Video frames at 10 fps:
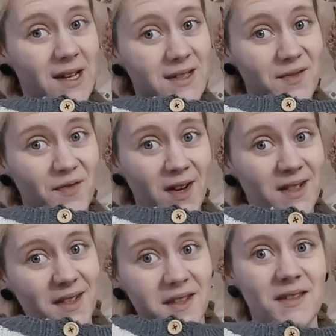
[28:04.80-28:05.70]
extra
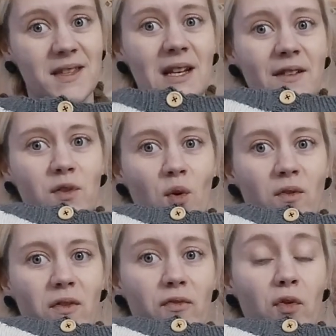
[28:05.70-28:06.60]
fine is the
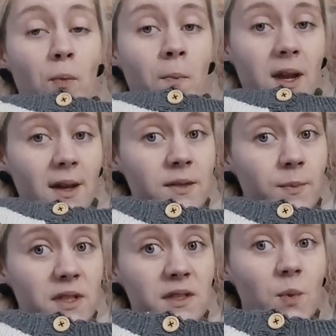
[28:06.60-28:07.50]
leftover from my
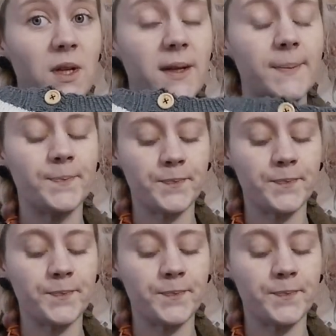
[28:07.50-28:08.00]
husband's sweater.